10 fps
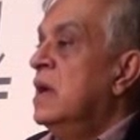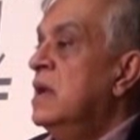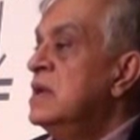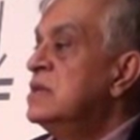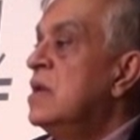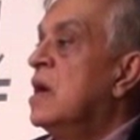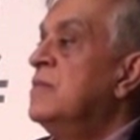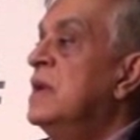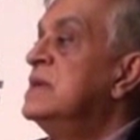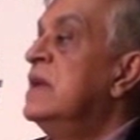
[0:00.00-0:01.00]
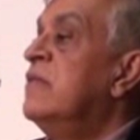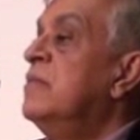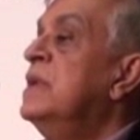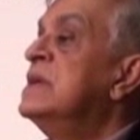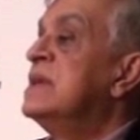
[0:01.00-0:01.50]
In Islam, there has never
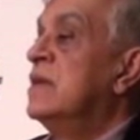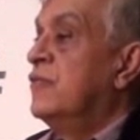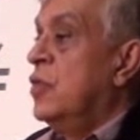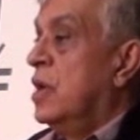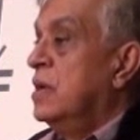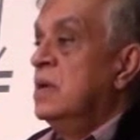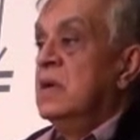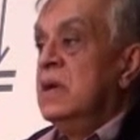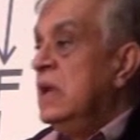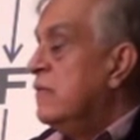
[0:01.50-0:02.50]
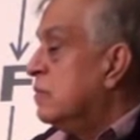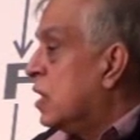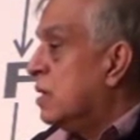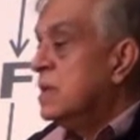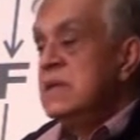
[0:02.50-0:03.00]
been a Son of God. Even
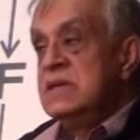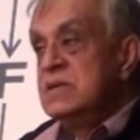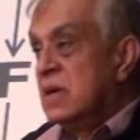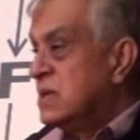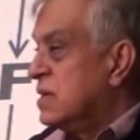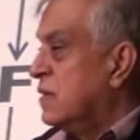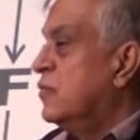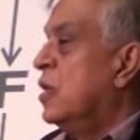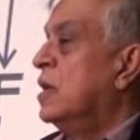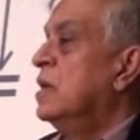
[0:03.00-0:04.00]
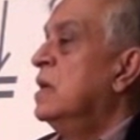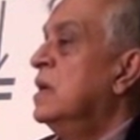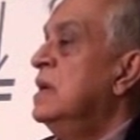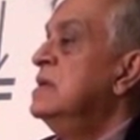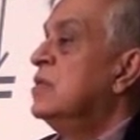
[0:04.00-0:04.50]
Muhammad is not Son of God.
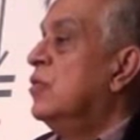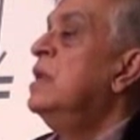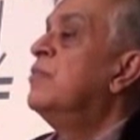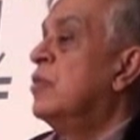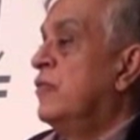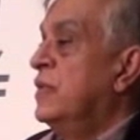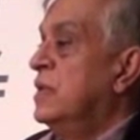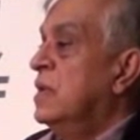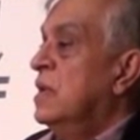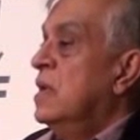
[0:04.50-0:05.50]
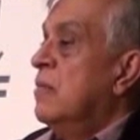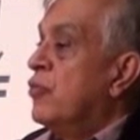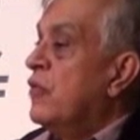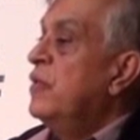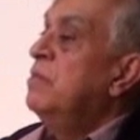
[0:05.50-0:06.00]
He is only a prophet.
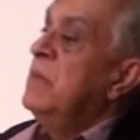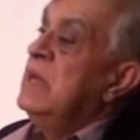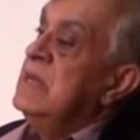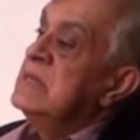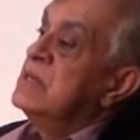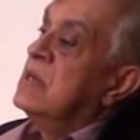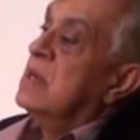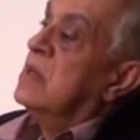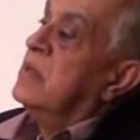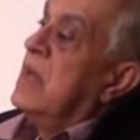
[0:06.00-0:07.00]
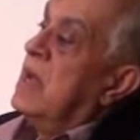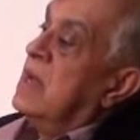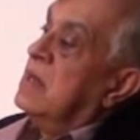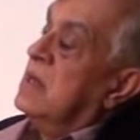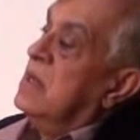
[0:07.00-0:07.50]
Prophet means
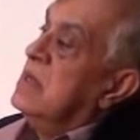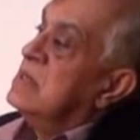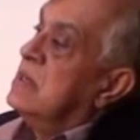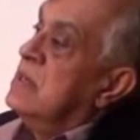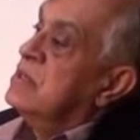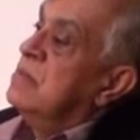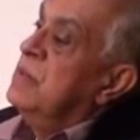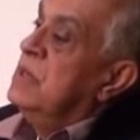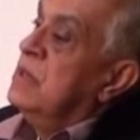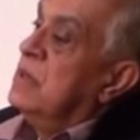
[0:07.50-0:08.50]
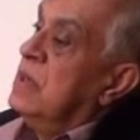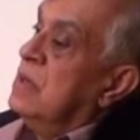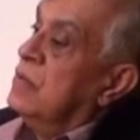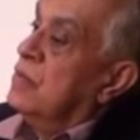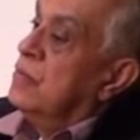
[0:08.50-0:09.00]
that he is an
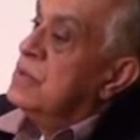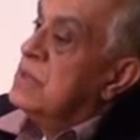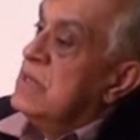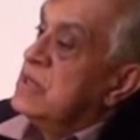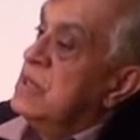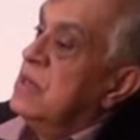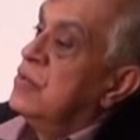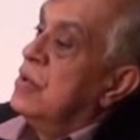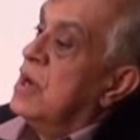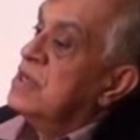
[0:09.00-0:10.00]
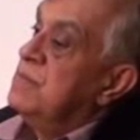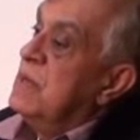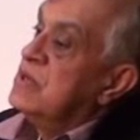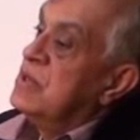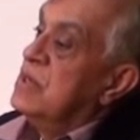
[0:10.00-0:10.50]
intermediary who is listening to God's
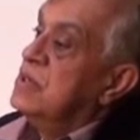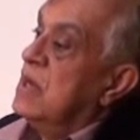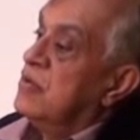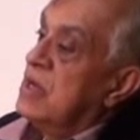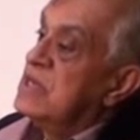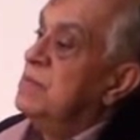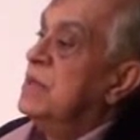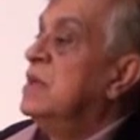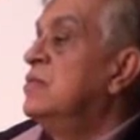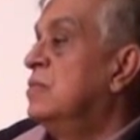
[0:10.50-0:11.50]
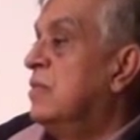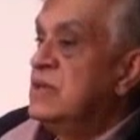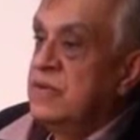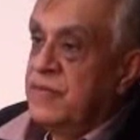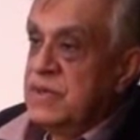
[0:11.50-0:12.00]
message and transmitting to the
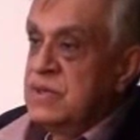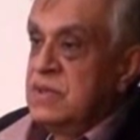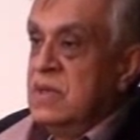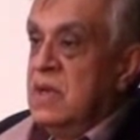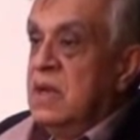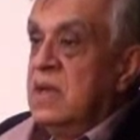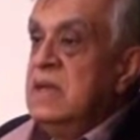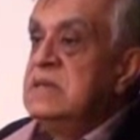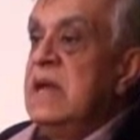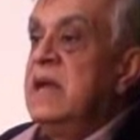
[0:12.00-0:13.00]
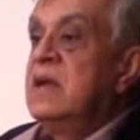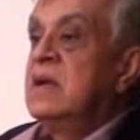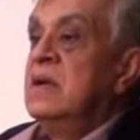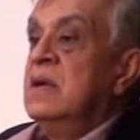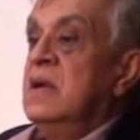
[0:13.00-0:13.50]
rest of us. He's like